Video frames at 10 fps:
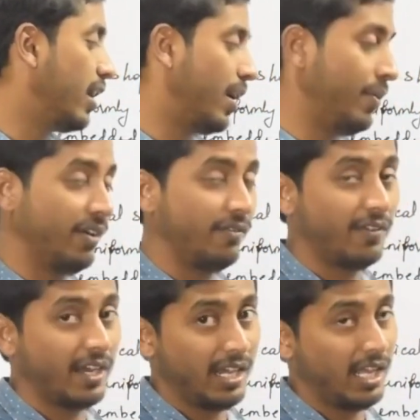I mean
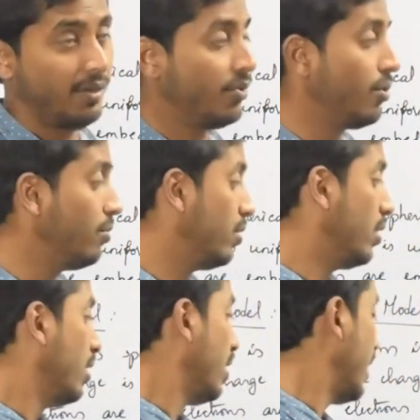1 AMU,
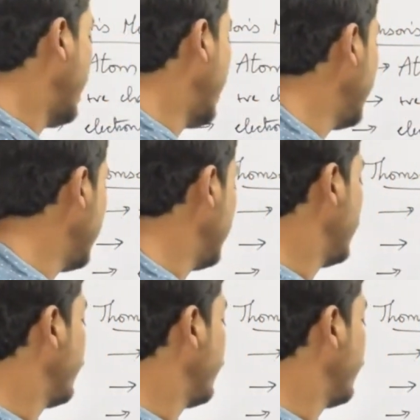and